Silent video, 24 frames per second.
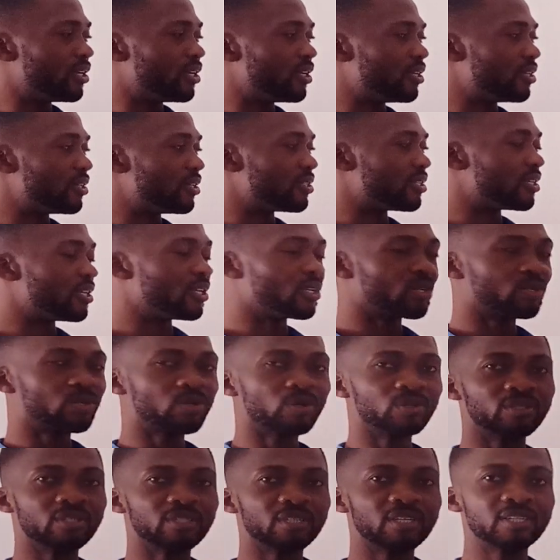Is a
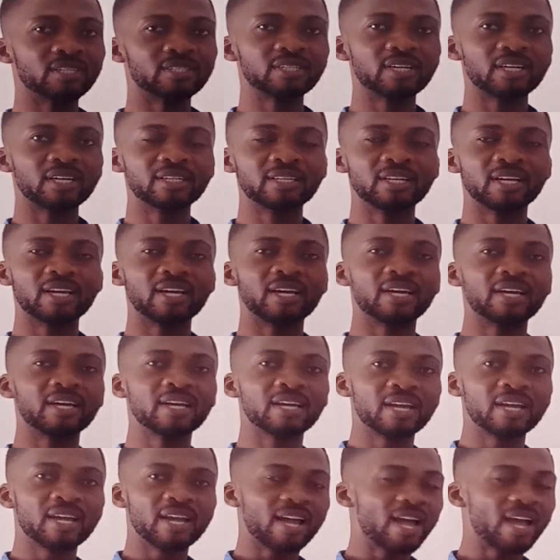coordinated
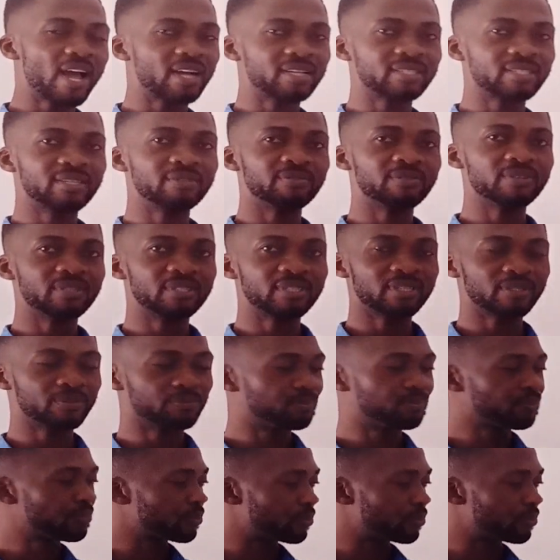activity.